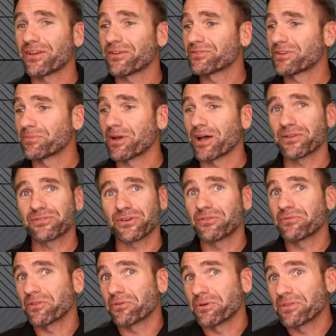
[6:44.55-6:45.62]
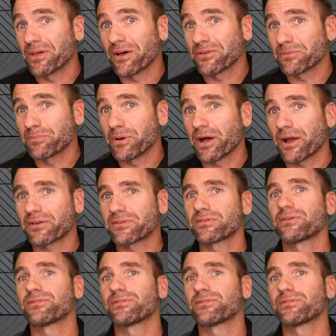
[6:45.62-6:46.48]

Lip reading: I've seen mounts go for $3,000.